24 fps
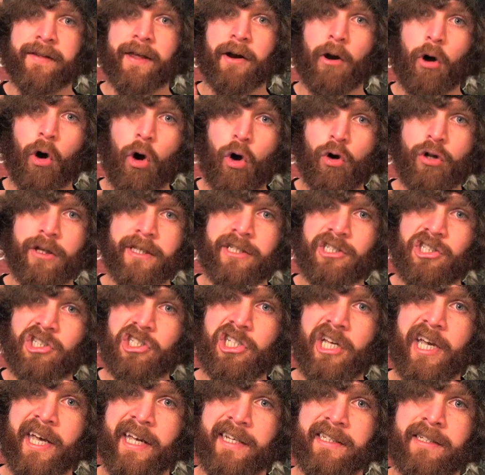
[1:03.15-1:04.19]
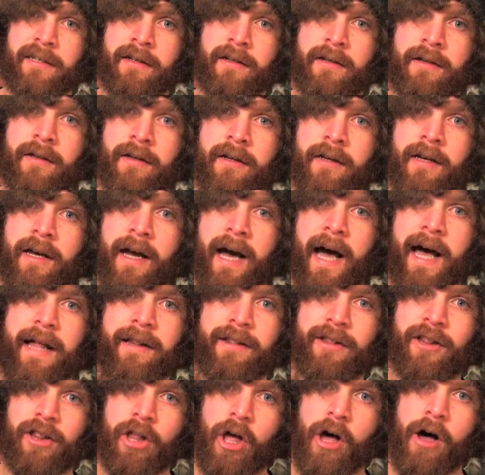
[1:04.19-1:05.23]
That holy shit. I
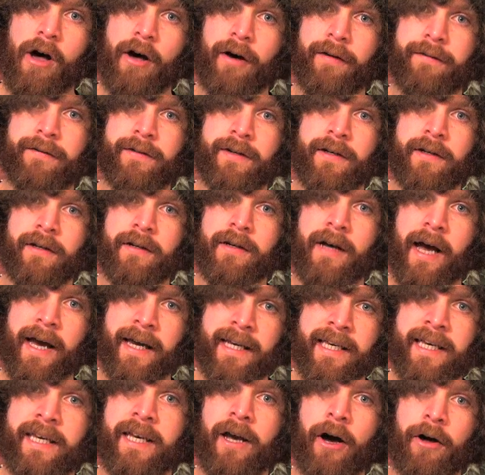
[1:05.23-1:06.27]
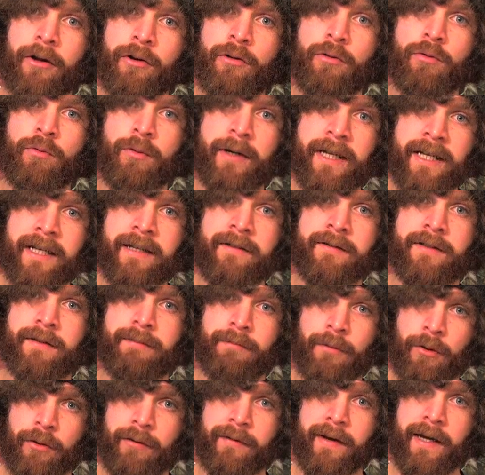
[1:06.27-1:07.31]
loved a Keanu Reeves
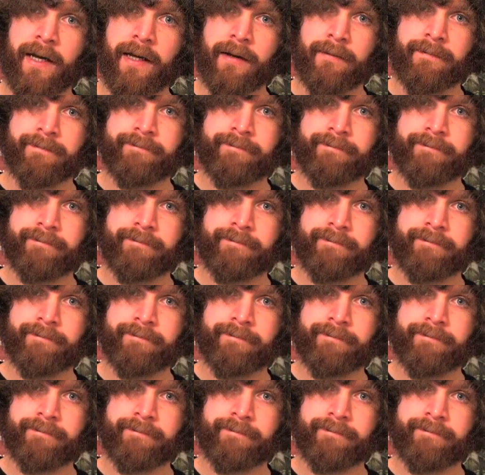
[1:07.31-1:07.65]
movie.